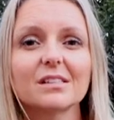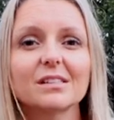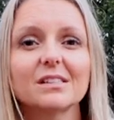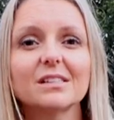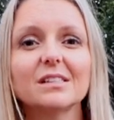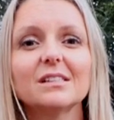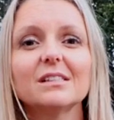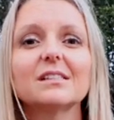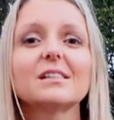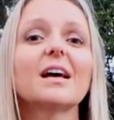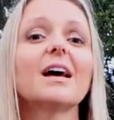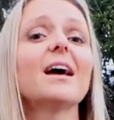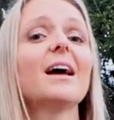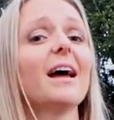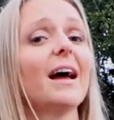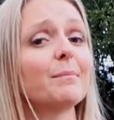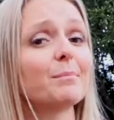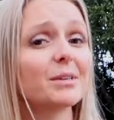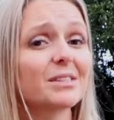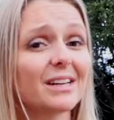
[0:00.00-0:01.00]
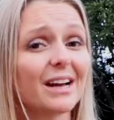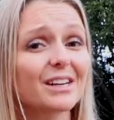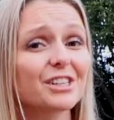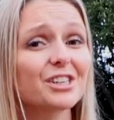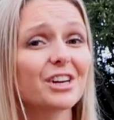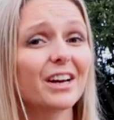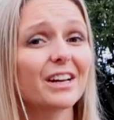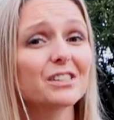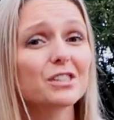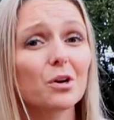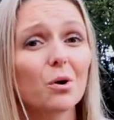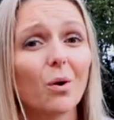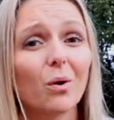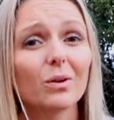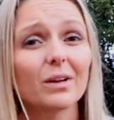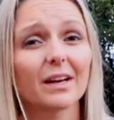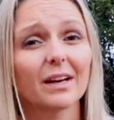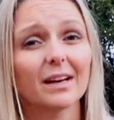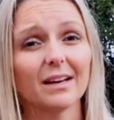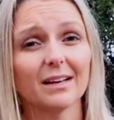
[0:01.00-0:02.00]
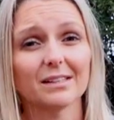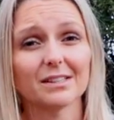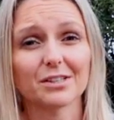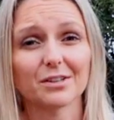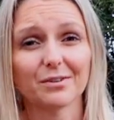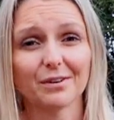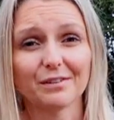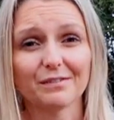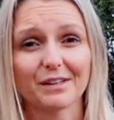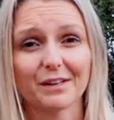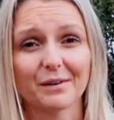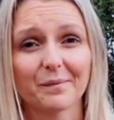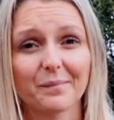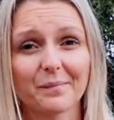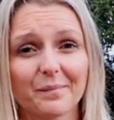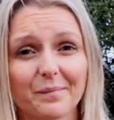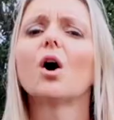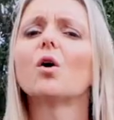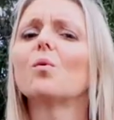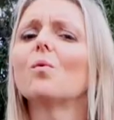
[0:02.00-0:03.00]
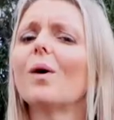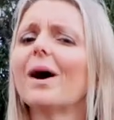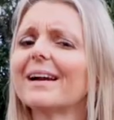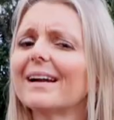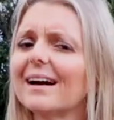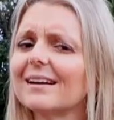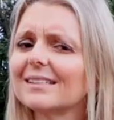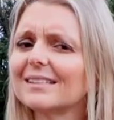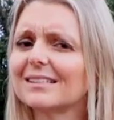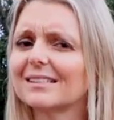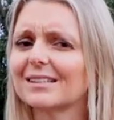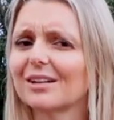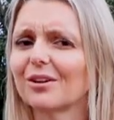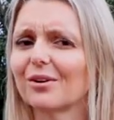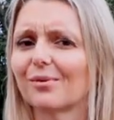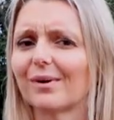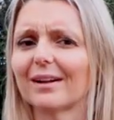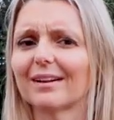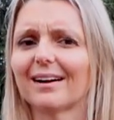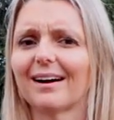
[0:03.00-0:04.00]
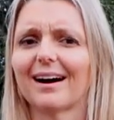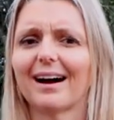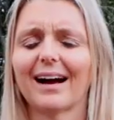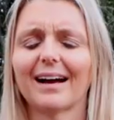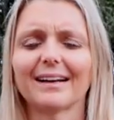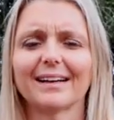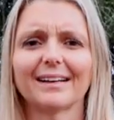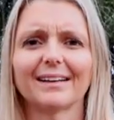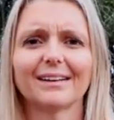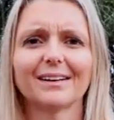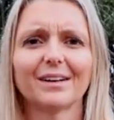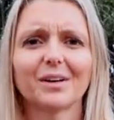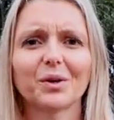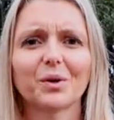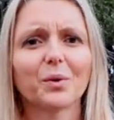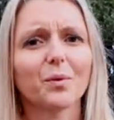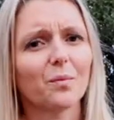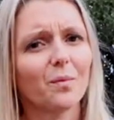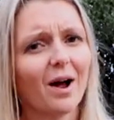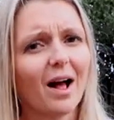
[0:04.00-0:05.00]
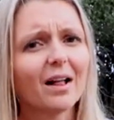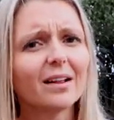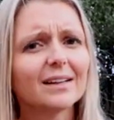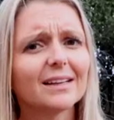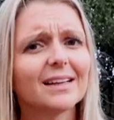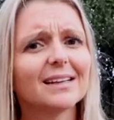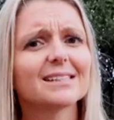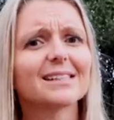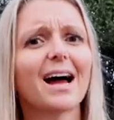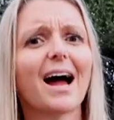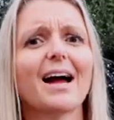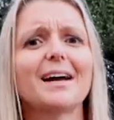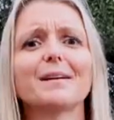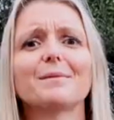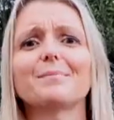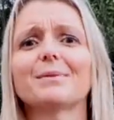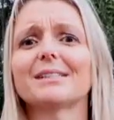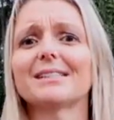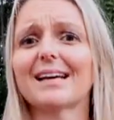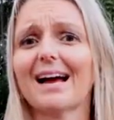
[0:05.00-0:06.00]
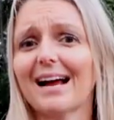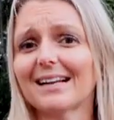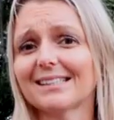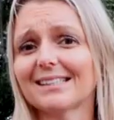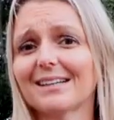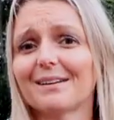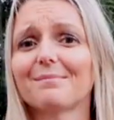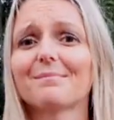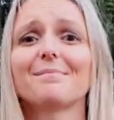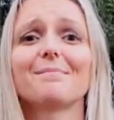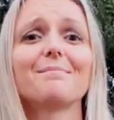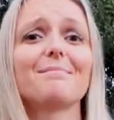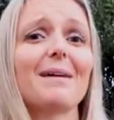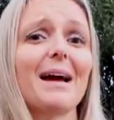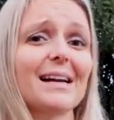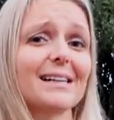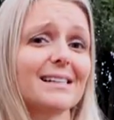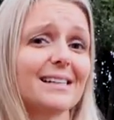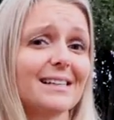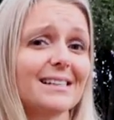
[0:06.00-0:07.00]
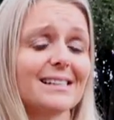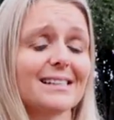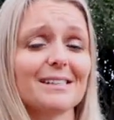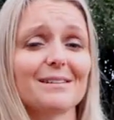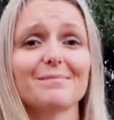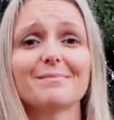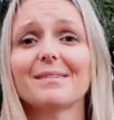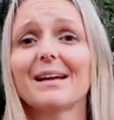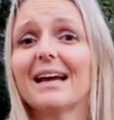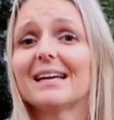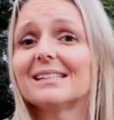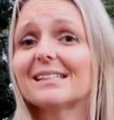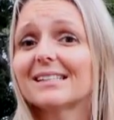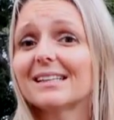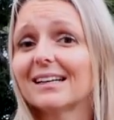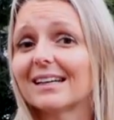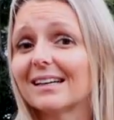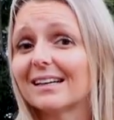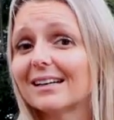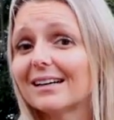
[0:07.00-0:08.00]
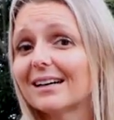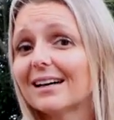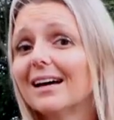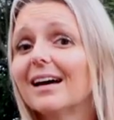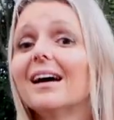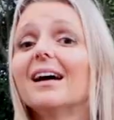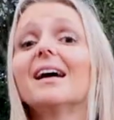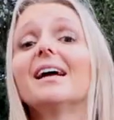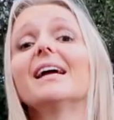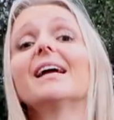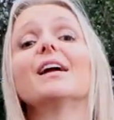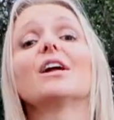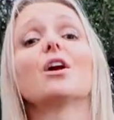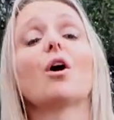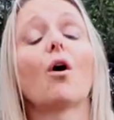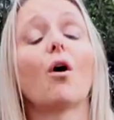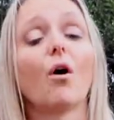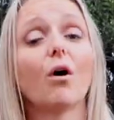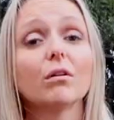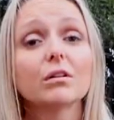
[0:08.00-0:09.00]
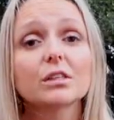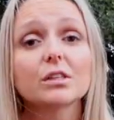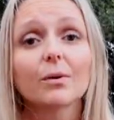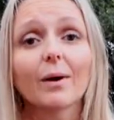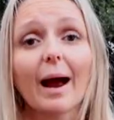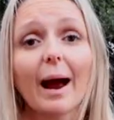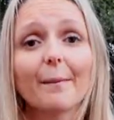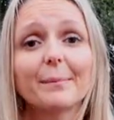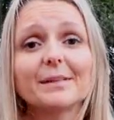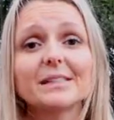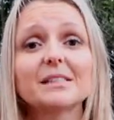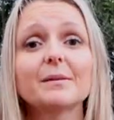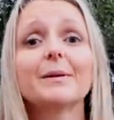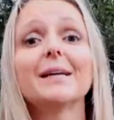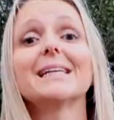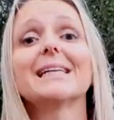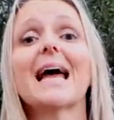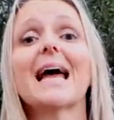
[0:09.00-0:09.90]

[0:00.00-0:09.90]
disease, and protection against colon cancer even. What else is chlorella high in? Well, it's high in potassium, magnesium, and zinc. It also happens to be